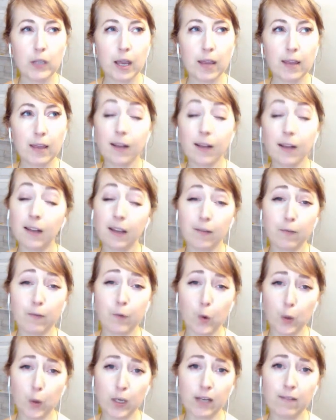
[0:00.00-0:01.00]
I think, like
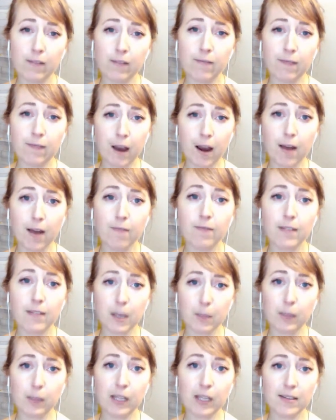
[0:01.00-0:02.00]
45
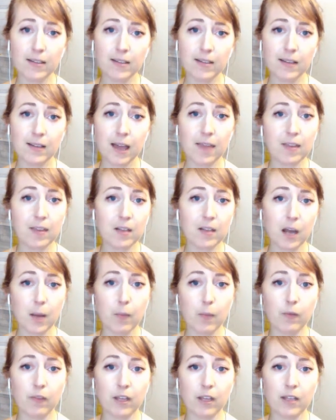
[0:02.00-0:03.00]
templates at the time
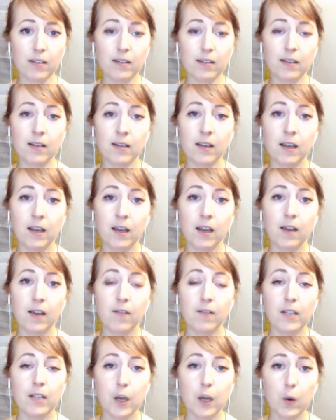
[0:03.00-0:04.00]
of this
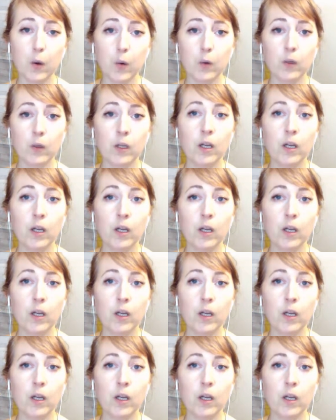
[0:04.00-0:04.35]
video.